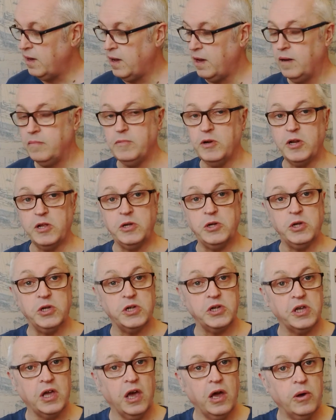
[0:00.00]
I'm going to
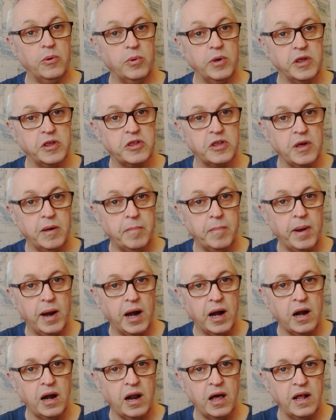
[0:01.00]
just go with some
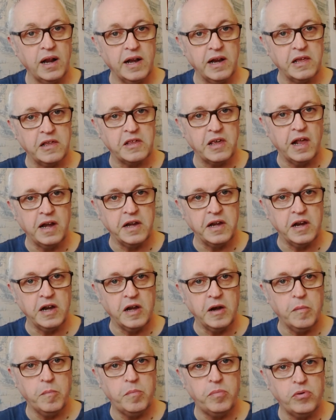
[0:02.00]
lightly
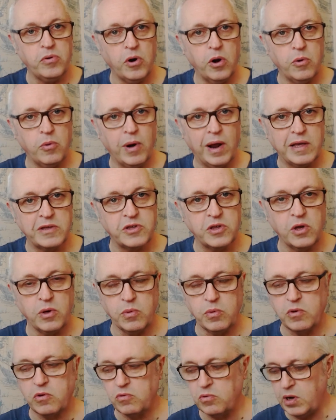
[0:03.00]
scented
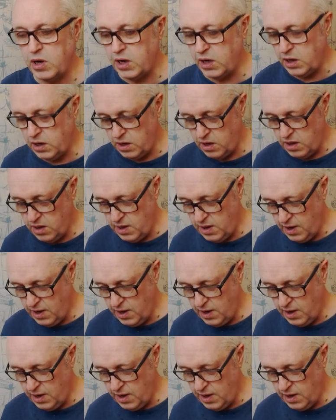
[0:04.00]
Proraso green,